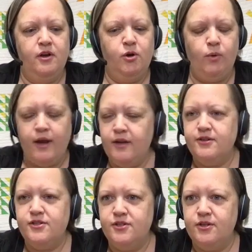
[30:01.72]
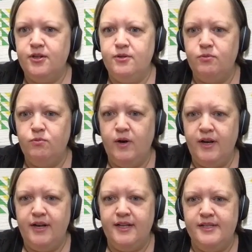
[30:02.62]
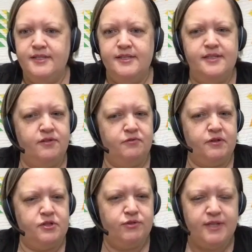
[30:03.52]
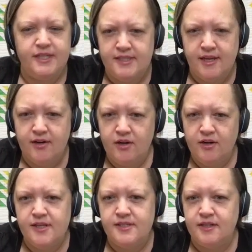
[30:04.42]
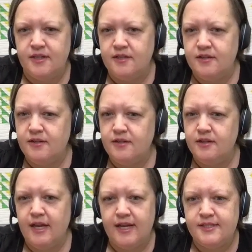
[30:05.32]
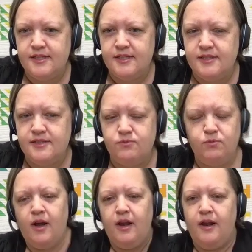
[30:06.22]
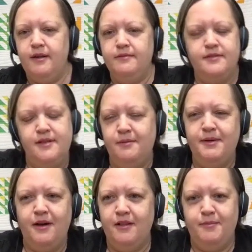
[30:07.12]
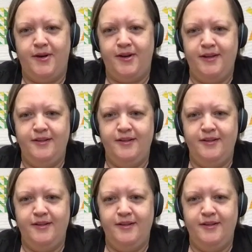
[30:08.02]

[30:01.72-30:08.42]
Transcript: quite understood what it is. Is it a retreat center? Is it a classes? Tell me all about it.